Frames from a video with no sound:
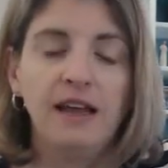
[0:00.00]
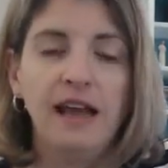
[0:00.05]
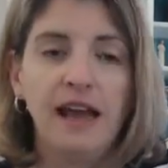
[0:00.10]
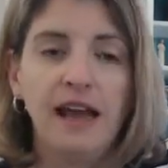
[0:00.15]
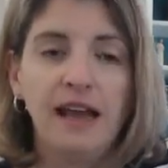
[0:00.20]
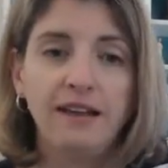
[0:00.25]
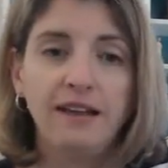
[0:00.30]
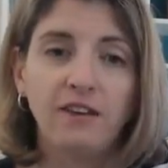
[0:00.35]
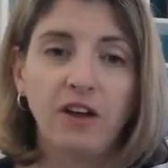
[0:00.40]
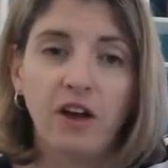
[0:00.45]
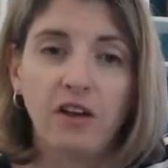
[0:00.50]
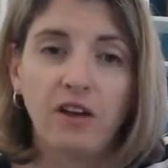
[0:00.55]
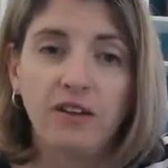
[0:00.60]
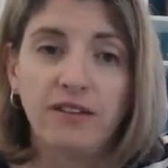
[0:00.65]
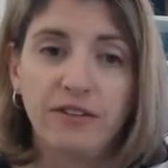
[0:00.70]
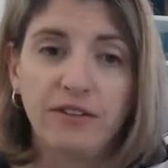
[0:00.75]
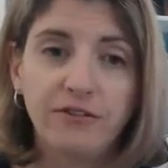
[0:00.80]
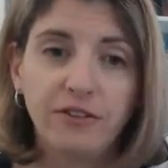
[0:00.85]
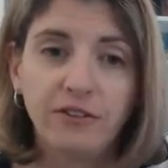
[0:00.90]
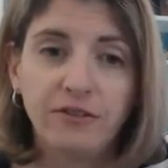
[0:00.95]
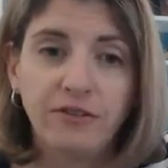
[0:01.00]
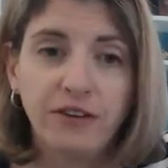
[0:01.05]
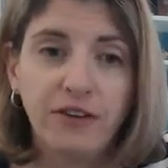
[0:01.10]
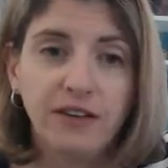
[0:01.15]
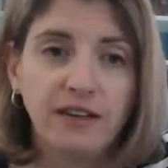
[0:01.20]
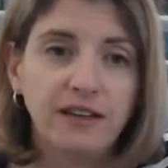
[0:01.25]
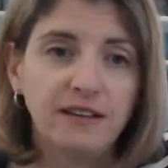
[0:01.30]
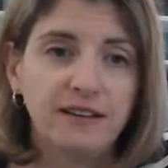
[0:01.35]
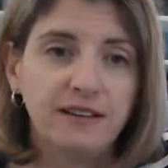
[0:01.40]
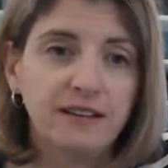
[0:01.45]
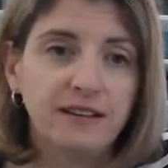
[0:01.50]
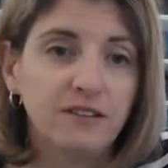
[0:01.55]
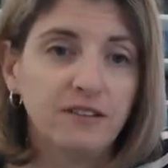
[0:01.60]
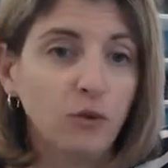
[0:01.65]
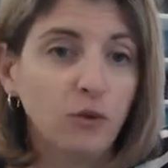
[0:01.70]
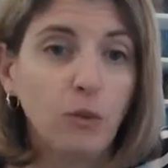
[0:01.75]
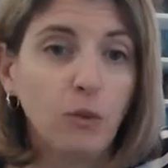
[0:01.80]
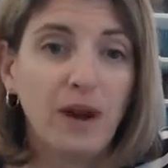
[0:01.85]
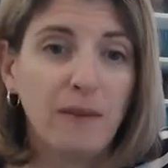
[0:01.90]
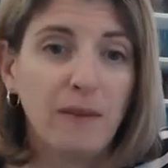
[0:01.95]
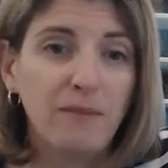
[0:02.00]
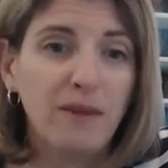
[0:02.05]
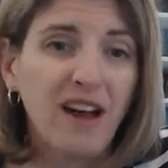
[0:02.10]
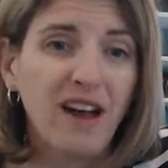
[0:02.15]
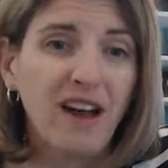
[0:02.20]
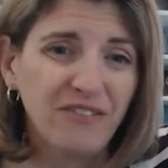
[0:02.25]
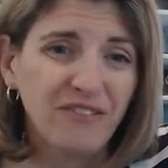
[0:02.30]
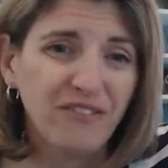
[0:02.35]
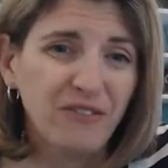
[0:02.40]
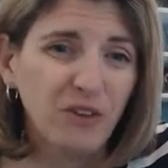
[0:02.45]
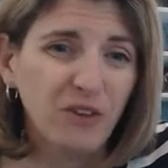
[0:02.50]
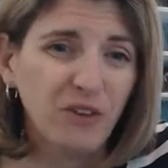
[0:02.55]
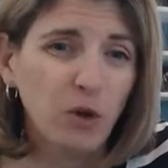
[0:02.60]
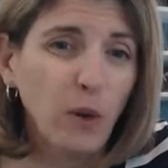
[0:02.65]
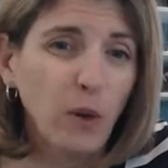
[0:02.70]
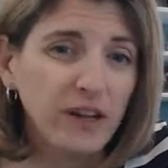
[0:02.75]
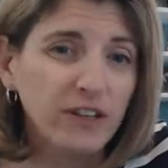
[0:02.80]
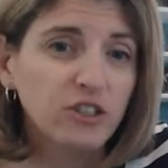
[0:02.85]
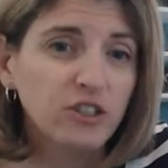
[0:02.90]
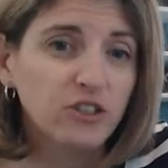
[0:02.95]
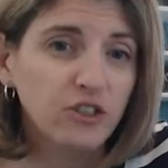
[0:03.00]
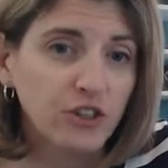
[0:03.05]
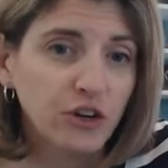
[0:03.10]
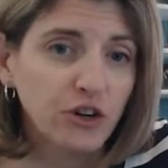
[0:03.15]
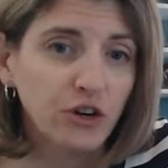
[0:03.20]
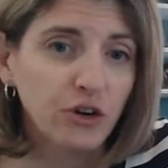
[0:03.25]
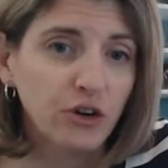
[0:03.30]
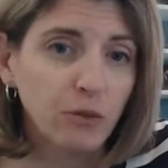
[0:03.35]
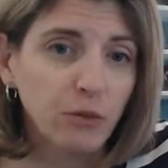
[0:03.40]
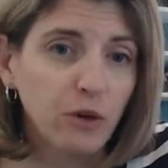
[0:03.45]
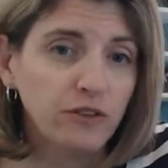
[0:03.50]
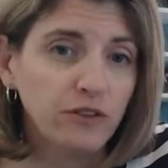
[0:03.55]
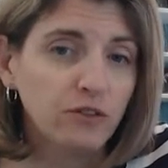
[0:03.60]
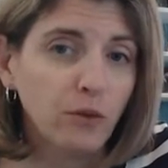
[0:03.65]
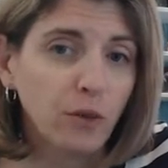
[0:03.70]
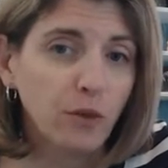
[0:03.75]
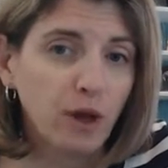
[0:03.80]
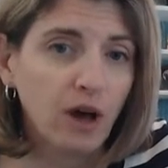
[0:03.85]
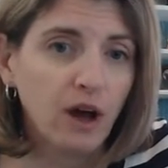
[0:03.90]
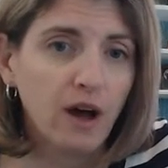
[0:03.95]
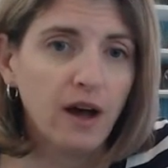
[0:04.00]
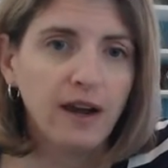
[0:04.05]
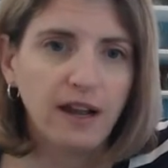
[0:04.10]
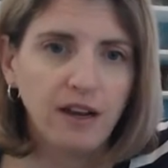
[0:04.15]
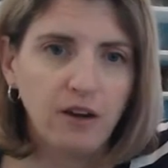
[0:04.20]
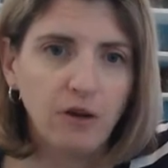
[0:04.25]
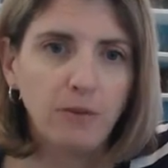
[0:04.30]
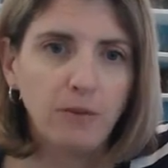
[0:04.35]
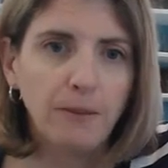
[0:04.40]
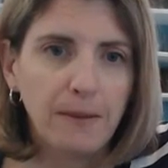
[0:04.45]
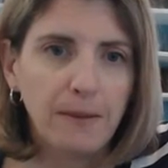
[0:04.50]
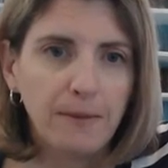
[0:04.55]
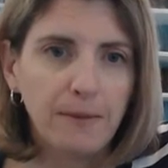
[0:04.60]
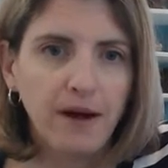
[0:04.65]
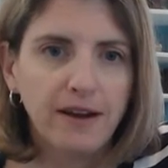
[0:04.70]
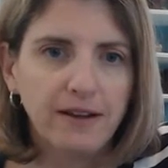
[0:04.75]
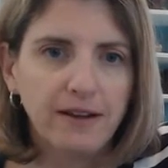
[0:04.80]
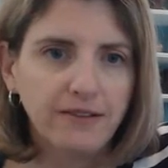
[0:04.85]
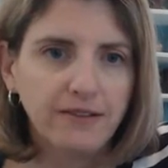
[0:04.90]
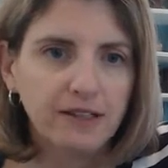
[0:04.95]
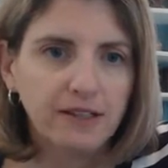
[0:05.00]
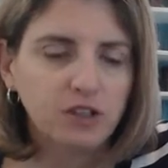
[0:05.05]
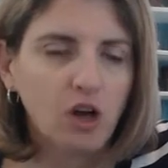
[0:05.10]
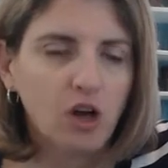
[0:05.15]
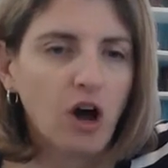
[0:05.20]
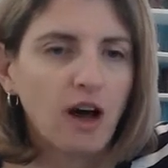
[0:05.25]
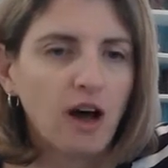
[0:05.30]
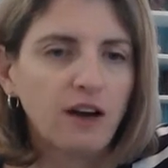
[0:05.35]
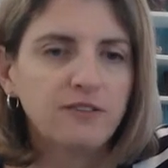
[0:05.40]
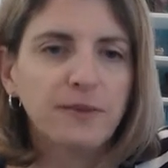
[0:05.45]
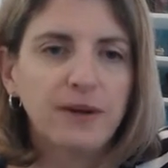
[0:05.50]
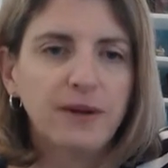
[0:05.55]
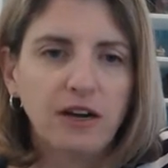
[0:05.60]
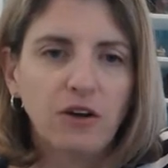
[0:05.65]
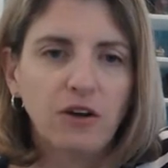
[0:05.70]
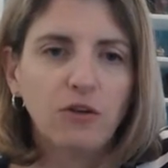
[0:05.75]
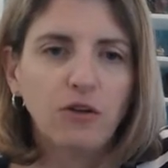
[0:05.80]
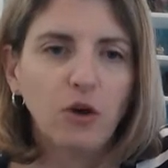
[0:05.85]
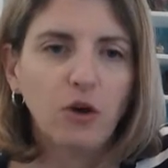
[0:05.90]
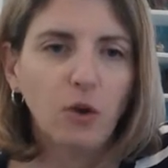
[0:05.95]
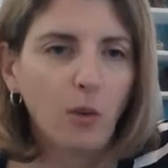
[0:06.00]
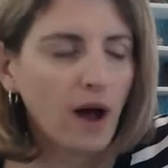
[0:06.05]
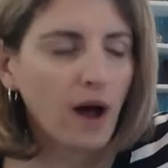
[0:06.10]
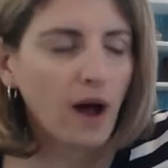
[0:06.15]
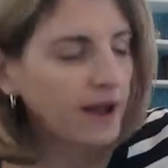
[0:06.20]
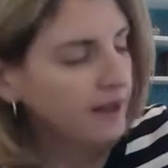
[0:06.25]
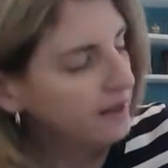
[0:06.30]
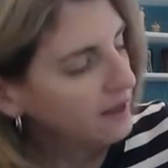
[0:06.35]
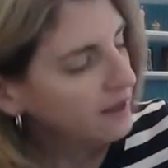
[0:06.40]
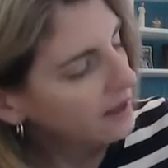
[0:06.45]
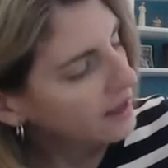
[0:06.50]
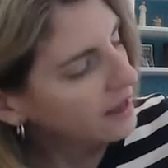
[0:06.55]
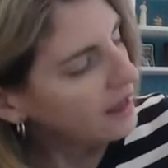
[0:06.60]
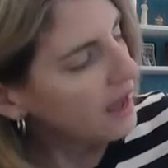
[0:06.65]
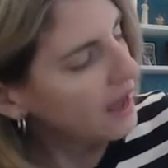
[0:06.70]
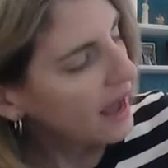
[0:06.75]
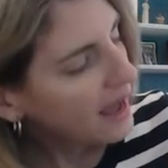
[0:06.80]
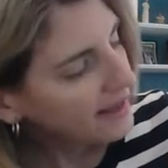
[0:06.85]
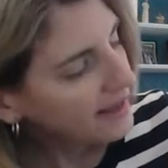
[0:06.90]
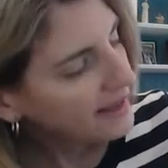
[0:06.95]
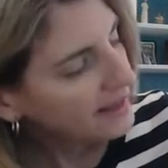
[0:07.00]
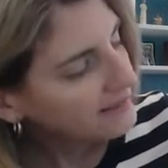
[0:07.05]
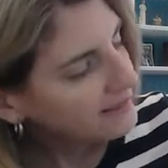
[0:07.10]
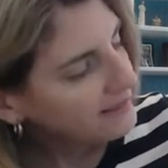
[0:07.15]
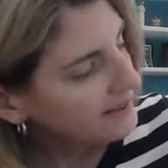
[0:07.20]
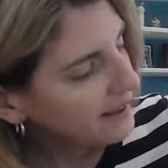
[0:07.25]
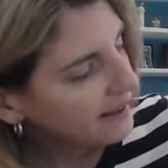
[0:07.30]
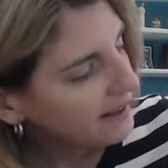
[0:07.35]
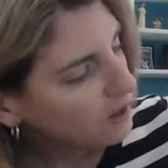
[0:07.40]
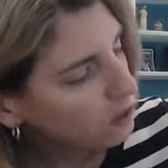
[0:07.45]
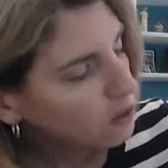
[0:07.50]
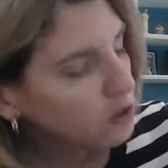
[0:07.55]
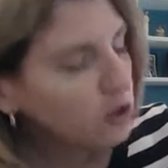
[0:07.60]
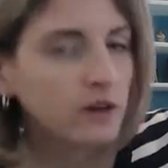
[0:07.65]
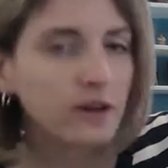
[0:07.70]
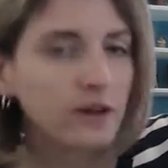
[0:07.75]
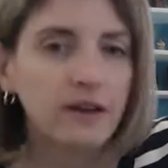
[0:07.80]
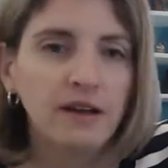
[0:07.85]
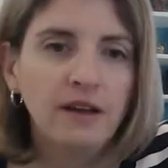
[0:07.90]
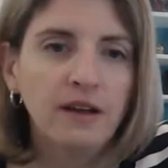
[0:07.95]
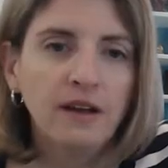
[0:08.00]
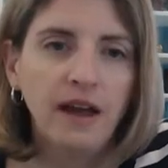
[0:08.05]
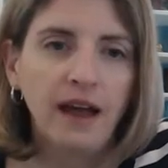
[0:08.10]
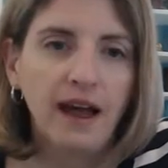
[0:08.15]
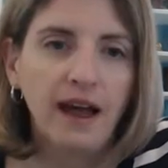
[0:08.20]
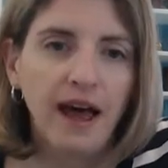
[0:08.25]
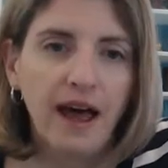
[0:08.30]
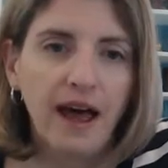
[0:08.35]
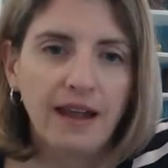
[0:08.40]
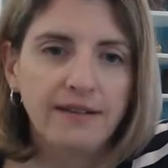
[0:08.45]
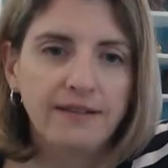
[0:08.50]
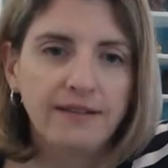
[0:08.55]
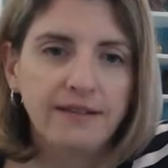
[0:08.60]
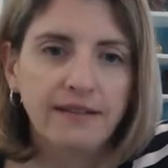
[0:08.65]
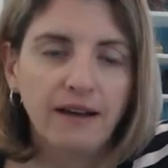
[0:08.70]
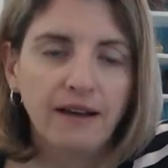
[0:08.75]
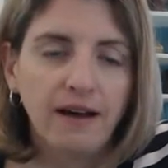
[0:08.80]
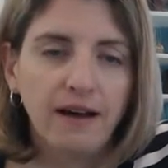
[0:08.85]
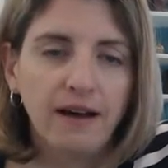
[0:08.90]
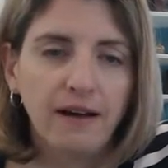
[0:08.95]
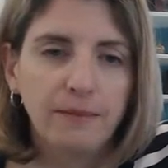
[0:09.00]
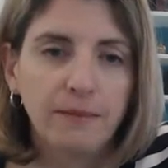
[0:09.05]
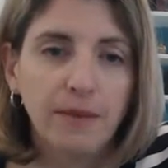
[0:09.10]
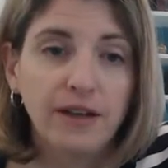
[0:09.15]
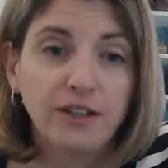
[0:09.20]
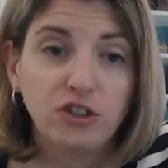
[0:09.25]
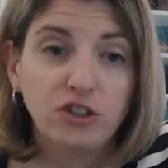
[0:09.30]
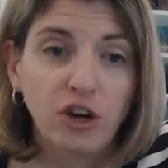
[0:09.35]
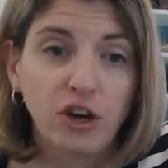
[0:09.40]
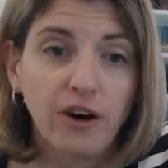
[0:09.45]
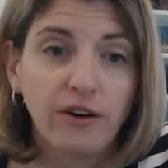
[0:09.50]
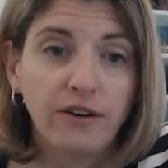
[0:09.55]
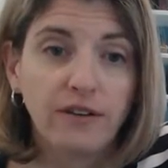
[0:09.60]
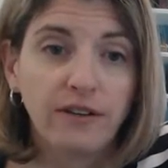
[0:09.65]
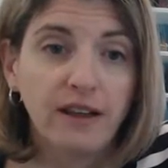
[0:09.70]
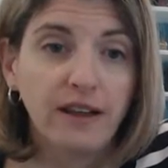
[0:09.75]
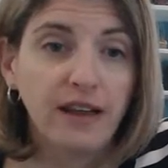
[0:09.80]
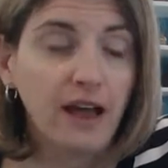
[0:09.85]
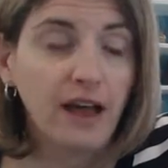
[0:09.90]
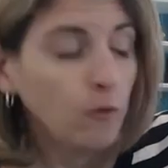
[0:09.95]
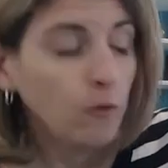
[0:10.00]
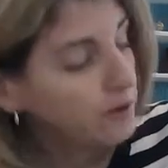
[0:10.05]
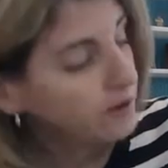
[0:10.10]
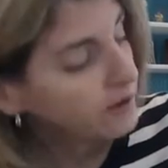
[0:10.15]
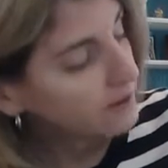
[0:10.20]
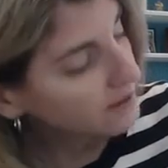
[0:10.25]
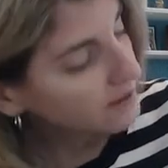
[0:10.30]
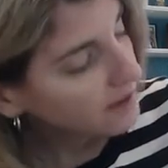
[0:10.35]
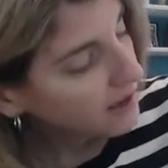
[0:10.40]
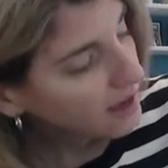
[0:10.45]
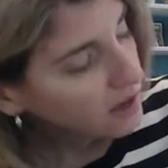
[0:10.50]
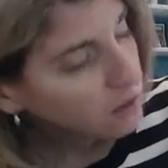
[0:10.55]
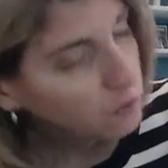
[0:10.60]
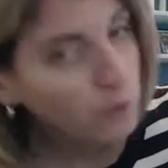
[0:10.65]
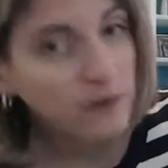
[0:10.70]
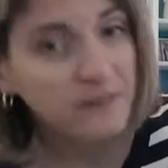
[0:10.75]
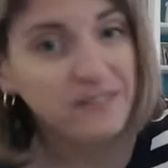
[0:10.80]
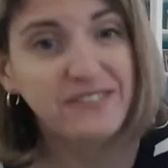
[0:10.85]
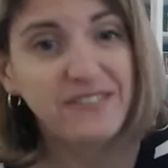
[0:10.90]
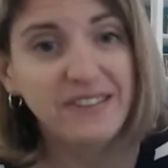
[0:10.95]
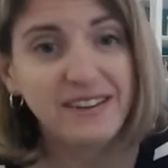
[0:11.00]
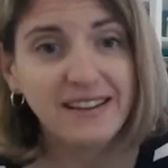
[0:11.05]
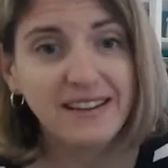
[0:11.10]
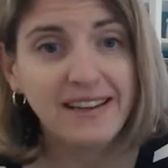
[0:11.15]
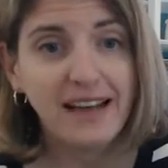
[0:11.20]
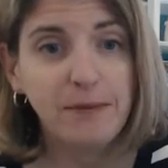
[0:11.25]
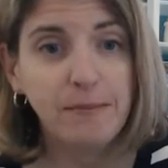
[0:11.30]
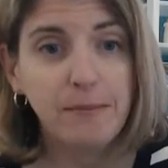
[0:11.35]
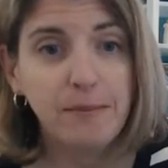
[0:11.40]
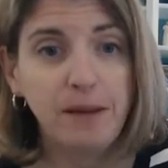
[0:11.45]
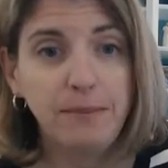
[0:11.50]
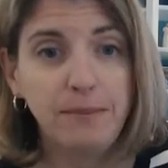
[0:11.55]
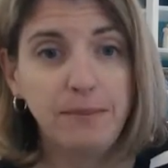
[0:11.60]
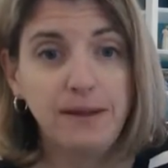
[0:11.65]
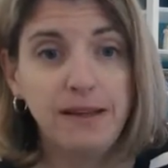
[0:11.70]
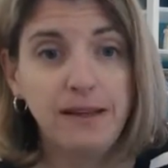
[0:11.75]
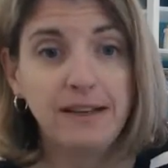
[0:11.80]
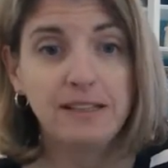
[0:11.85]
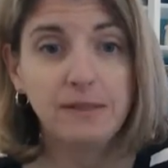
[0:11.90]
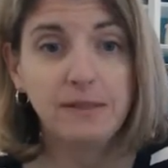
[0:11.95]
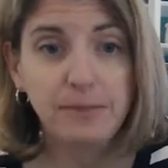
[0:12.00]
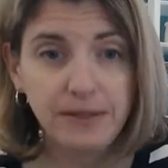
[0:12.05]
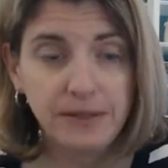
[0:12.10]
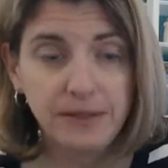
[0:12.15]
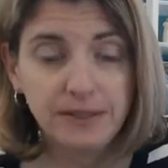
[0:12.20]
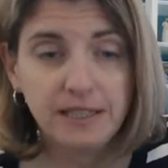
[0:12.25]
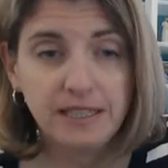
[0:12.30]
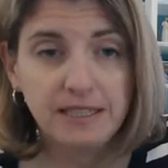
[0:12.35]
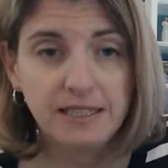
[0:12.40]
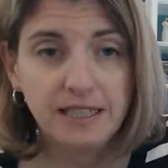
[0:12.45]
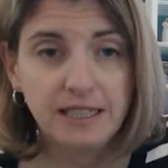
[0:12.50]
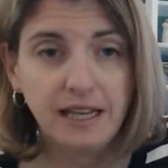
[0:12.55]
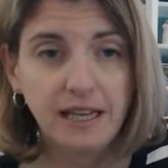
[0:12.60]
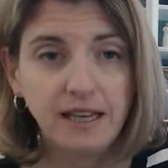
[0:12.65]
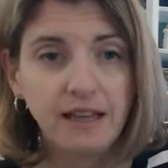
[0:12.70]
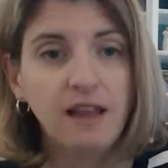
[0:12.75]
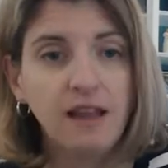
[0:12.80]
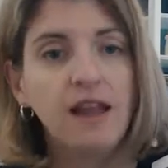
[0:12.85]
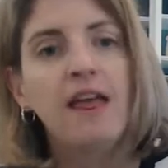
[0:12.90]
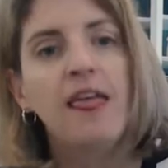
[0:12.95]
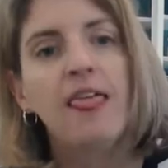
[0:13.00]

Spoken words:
and it's different feelings. So when I'm not quite sure what's going on, I know my body feels off, but I don't know why, I can take a look at my chart and help me decide what feeling I might be experiencing.